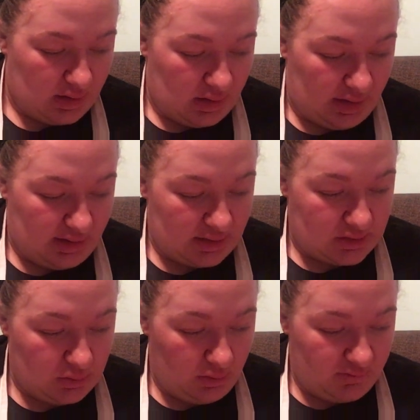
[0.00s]
I got
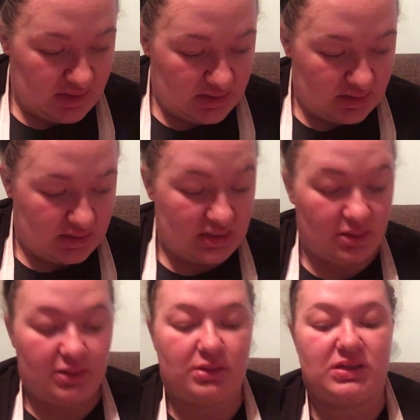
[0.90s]
two of these
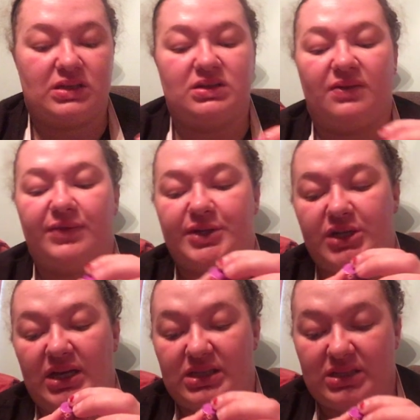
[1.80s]
concealers in different
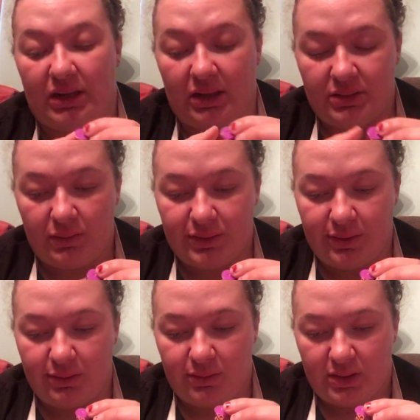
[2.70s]
shades, and I don't
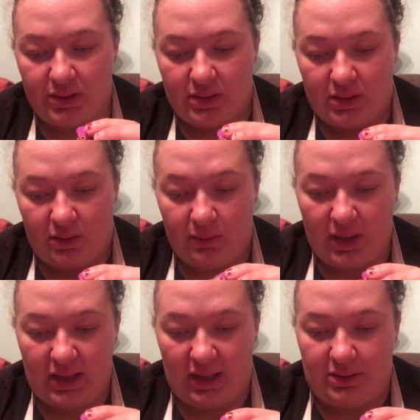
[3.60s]
know... Oh,
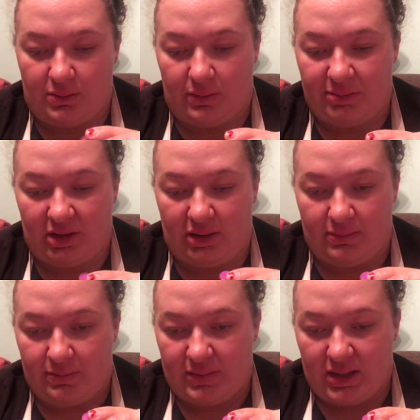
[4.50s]
wait, yeah, I do. I'm sorry.
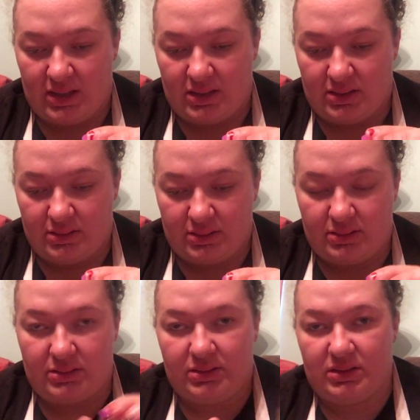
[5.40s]

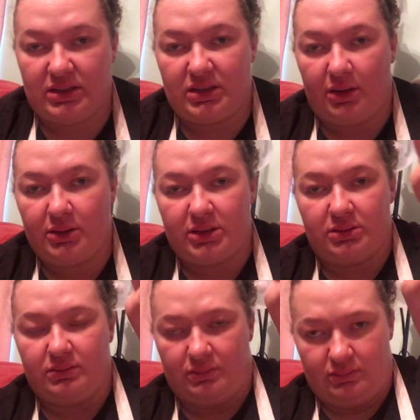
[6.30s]
The Tarte...
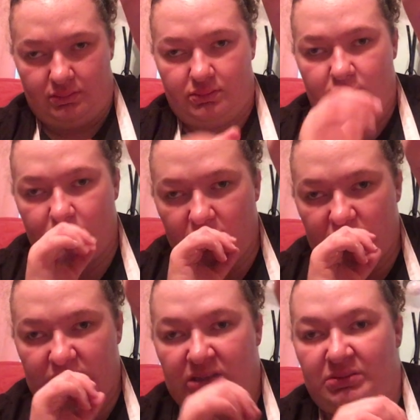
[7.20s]

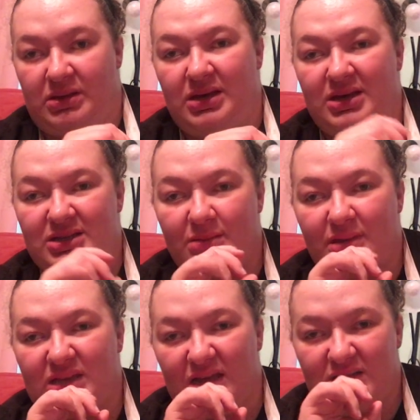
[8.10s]
Excuse me. Sorry
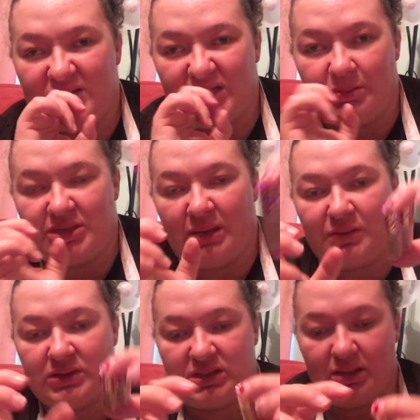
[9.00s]
about that. Shape Tape
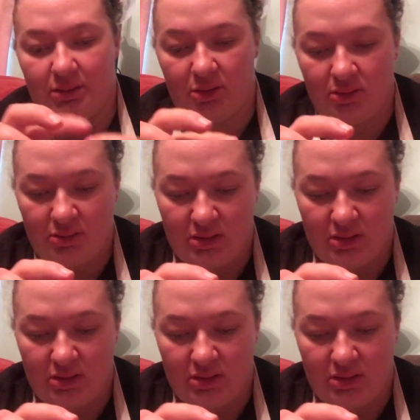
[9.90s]
Concealer.